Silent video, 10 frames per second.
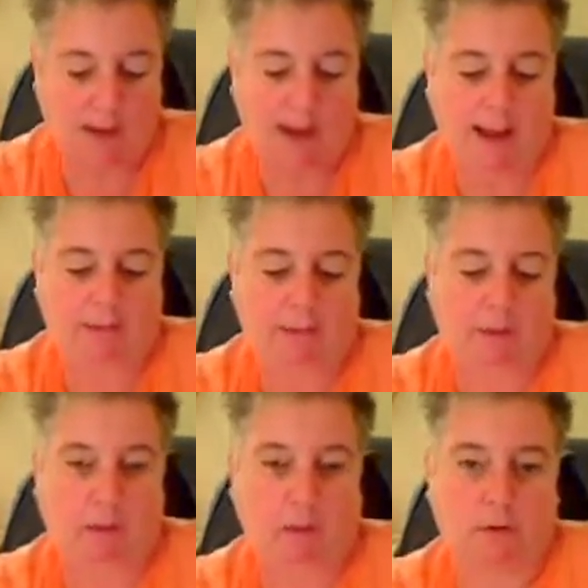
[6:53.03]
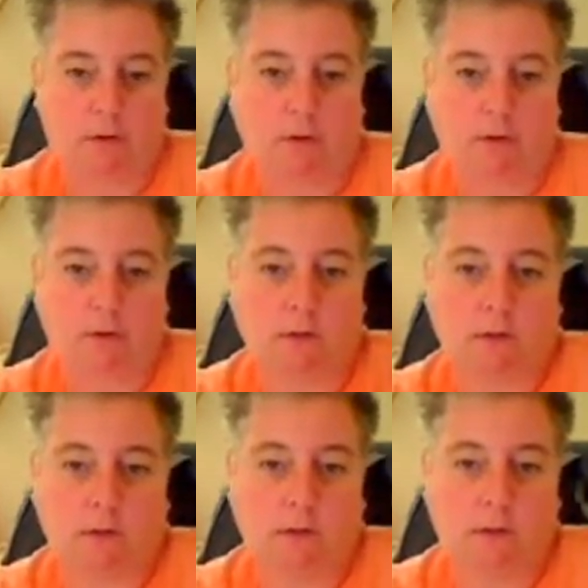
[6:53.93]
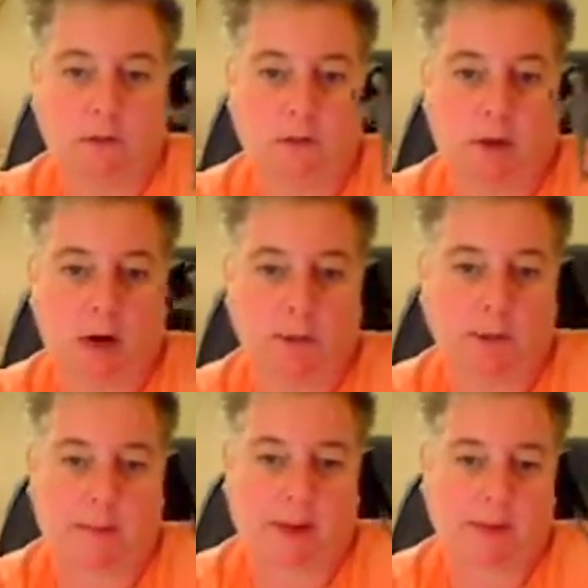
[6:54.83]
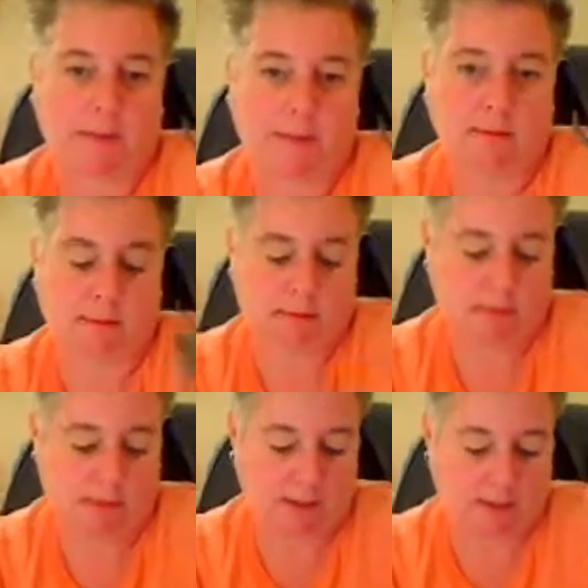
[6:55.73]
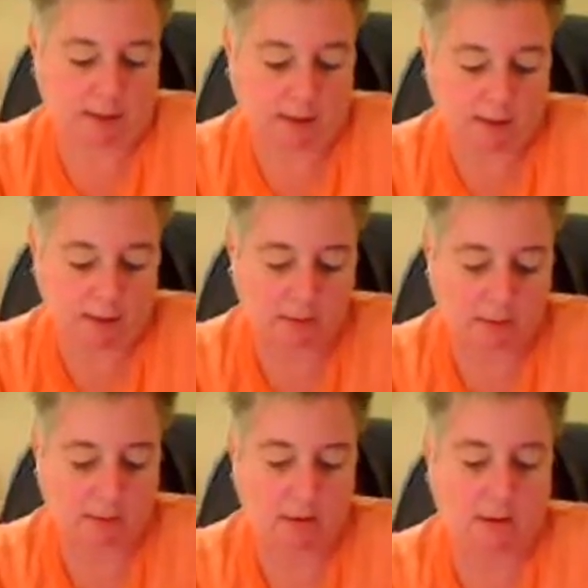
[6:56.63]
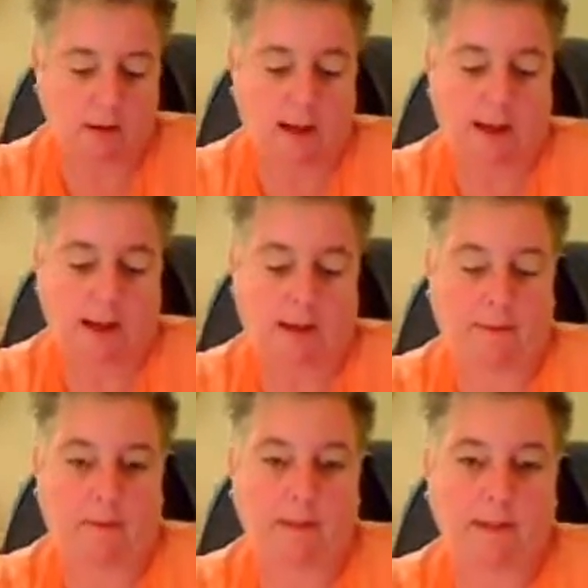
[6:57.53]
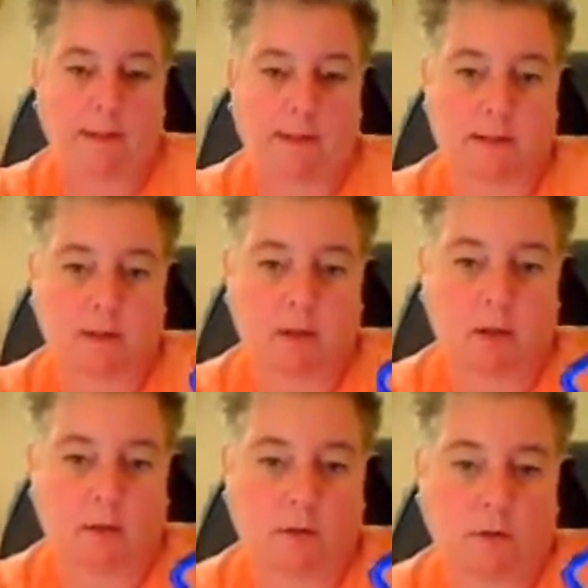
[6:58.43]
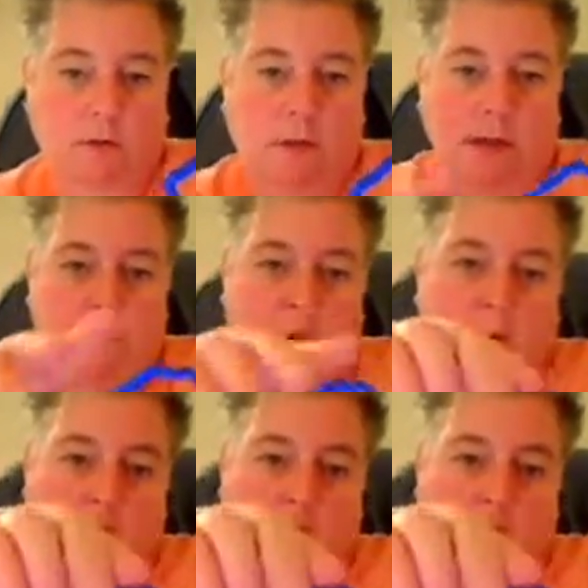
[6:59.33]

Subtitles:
I have a little army man in there. I have this cute little clip